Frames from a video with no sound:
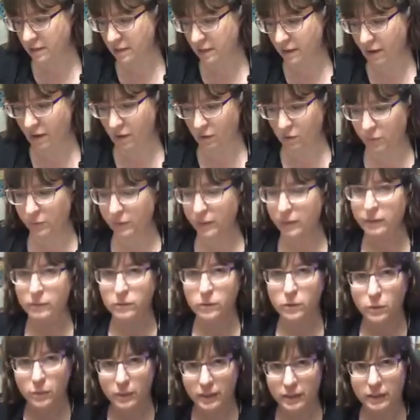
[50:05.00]
and how
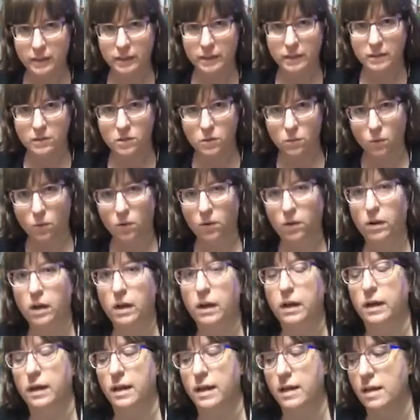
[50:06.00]
quickly to
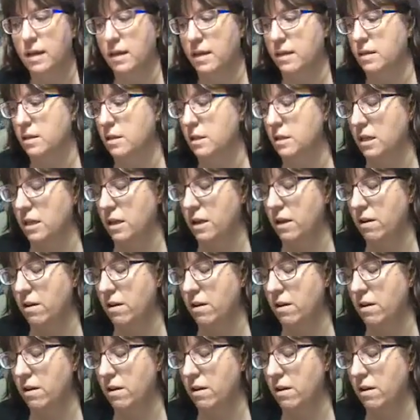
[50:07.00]
work and